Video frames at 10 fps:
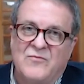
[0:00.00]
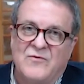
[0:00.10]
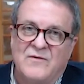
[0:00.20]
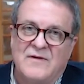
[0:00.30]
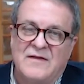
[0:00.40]

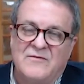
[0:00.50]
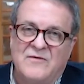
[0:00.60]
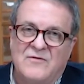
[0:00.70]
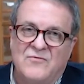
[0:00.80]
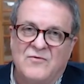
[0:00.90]
there is
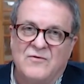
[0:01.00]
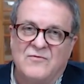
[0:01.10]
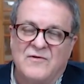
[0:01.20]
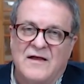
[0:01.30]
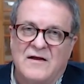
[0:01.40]

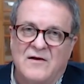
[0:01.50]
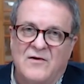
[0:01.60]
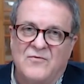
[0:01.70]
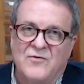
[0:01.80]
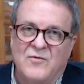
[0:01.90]
insurance, like
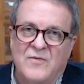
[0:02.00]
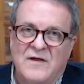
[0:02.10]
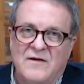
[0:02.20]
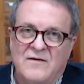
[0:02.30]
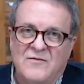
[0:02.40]
long-term
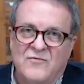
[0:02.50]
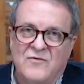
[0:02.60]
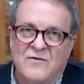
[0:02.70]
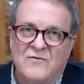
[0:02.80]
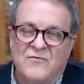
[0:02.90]
care
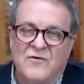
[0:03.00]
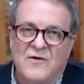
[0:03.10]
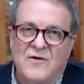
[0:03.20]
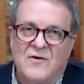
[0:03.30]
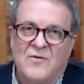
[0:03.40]
insurance
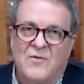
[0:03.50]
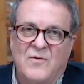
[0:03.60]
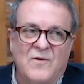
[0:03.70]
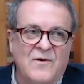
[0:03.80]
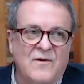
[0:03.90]

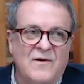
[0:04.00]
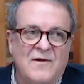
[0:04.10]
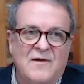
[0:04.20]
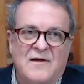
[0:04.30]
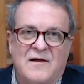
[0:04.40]
or
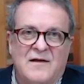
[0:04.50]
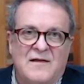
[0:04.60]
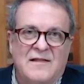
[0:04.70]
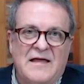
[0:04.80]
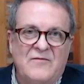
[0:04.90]

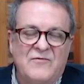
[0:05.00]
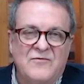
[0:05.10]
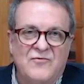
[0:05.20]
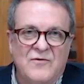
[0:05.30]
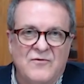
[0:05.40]
life
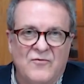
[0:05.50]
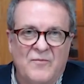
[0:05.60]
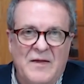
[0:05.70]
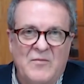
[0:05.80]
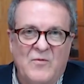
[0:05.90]
insurance,
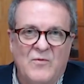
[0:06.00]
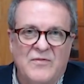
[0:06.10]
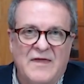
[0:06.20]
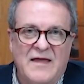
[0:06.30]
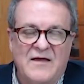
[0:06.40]
maybe
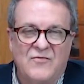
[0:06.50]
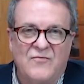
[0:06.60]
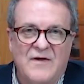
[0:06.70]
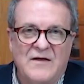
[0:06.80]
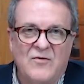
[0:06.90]
with cash
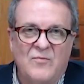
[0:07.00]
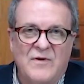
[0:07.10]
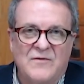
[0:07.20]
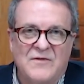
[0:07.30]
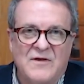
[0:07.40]
value
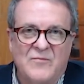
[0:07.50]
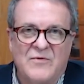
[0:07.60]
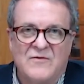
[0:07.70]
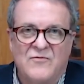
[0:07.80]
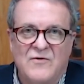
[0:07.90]
built up
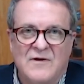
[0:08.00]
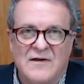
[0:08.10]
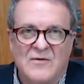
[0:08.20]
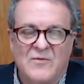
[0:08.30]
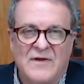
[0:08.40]
that you could
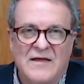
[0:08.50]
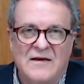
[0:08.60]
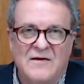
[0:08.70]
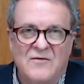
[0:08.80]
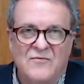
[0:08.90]
liquidate
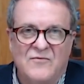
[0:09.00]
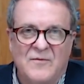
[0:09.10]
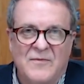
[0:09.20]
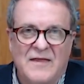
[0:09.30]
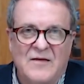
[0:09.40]
and use
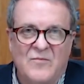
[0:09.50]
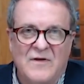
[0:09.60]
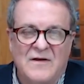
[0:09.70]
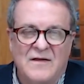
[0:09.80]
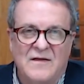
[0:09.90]
some of that
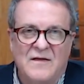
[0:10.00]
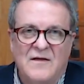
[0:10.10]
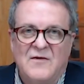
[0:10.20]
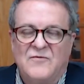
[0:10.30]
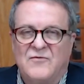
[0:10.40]
money.
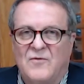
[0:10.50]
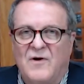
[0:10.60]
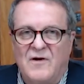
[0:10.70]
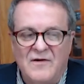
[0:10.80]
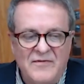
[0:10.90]
So
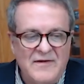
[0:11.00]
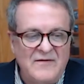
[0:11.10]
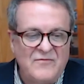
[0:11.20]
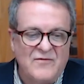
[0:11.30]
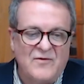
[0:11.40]
all of
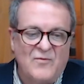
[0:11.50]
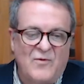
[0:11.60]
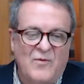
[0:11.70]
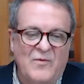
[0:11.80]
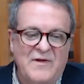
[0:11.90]
these are
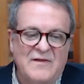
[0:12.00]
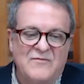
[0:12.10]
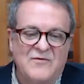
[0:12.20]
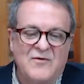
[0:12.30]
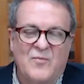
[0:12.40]
what we
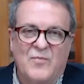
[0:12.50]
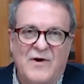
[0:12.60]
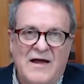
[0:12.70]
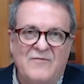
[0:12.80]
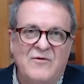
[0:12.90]
consider
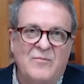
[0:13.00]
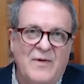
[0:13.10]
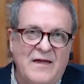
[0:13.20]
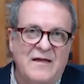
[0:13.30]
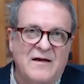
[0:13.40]
private
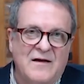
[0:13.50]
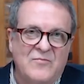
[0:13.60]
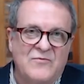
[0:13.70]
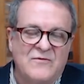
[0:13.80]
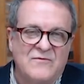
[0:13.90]
pay
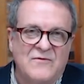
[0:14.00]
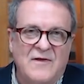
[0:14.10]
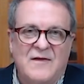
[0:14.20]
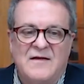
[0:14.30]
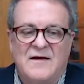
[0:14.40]
options.
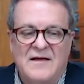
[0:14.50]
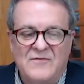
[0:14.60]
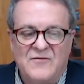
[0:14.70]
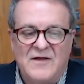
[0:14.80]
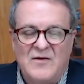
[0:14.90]

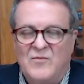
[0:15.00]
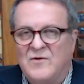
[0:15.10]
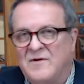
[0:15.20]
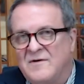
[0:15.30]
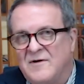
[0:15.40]
Next time we're
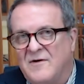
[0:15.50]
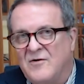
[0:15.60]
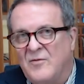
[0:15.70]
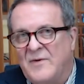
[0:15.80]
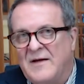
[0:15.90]
going to talk
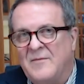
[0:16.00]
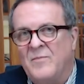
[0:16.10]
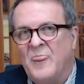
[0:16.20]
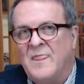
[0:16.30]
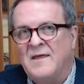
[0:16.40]
about
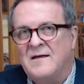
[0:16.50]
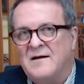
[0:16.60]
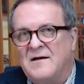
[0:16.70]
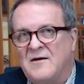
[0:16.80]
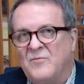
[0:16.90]

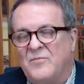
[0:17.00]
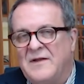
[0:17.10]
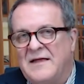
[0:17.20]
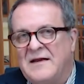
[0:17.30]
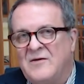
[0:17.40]

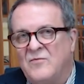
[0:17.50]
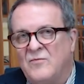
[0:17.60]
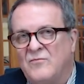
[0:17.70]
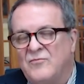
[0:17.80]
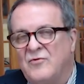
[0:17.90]
leveraging
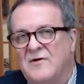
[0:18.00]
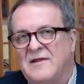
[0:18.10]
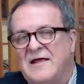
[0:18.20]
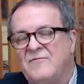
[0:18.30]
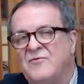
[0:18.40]

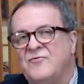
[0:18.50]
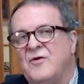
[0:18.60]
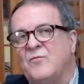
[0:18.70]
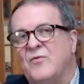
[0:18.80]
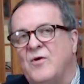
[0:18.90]

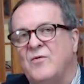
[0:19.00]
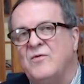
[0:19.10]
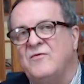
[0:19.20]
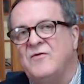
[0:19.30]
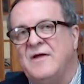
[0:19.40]

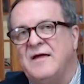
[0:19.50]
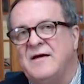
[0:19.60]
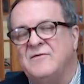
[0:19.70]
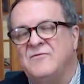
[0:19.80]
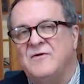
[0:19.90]
brokerage
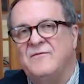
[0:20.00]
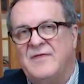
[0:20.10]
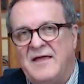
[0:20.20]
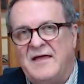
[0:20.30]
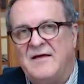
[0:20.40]
accounts, if
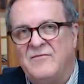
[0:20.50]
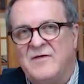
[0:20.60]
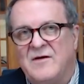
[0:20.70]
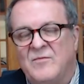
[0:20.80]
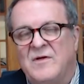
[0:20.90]
they have
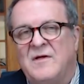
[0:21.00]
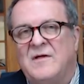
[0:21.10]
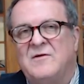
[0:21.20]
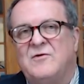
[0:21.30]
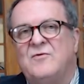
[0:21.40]
them,
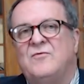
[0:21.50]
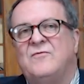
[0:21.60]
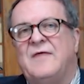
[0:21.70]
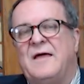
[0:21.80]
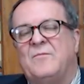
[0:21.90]
to use
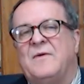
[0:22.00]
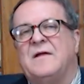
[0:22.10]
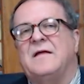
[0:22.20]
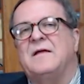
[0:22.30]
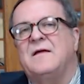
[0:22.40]
that
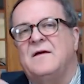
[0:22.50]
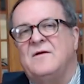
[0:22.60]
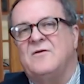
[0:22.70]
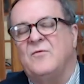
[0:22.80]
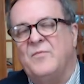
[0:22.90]
money
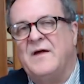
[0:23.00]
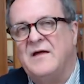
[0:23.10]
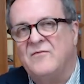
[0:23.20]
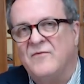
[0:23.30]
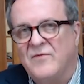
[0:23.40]
to
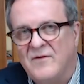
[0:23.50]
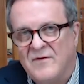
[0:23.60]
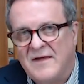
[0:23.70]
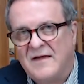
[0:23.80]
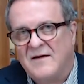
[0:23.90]
pay for their
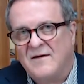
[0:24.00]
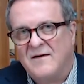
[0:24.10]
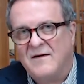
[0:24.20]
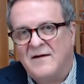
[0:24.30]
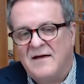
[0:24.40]

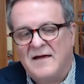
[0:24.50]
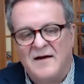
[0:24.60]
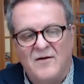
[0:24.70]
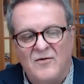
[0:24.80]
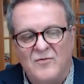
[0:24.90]
care at
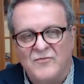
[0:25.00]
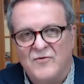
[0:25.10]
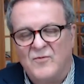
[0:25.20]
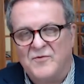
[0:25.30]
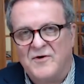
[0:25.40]
home. So
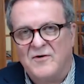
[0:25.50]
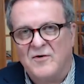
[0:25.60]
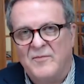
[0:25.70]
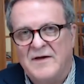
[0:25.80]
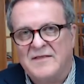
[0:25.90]
we'll talk
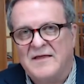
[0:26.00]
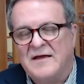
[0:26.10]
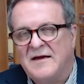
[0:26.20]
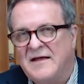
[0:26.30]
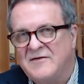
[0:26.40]
about
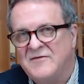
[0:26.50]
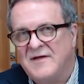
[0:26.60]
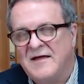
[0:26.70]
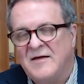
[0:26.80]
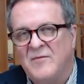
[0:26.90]
that next
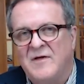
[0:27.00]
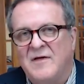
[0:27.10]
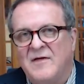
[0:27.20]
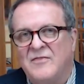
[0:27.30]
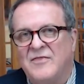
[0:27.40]
time.
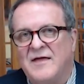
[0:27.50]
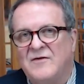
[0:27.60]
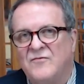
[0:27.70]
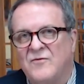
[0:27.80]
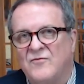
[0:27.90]

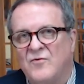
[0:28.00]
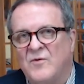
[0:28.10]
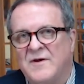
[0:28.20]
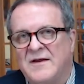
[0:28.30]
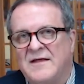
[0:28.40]
Thanks for
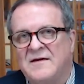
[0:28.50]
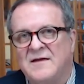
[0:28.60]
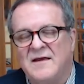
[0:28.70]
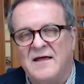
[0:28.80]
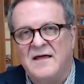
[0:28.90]
joining in
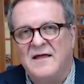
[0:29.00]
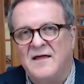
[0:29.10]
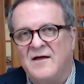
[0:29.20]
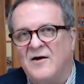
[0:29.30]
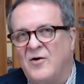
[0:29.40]
today.
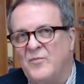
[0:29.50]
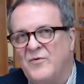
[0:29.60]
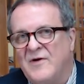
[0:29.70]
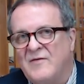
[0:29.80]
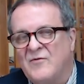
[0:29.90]
Hope
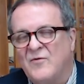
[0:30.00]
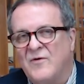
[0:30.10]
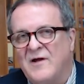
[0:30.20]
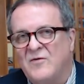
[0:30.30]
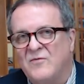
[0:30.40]
you have a
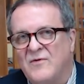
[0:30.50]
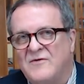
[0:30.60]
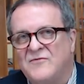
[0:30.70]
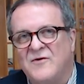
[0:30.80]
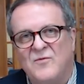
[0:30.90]
great
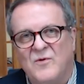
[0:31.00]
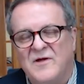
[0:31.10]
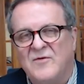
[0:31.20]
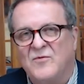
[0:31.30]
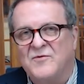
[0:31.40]
rest of the
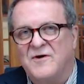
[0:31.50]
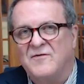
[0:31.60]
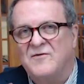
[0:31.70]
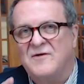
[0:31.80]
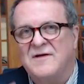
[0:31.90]
week. We'll
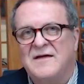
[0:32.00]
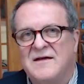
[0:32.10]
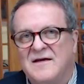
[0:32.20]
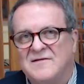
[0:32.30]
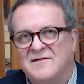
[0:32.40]
talk to you again
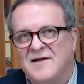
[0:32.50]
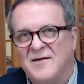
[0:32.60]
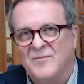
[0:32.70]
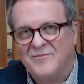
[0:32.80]
next time.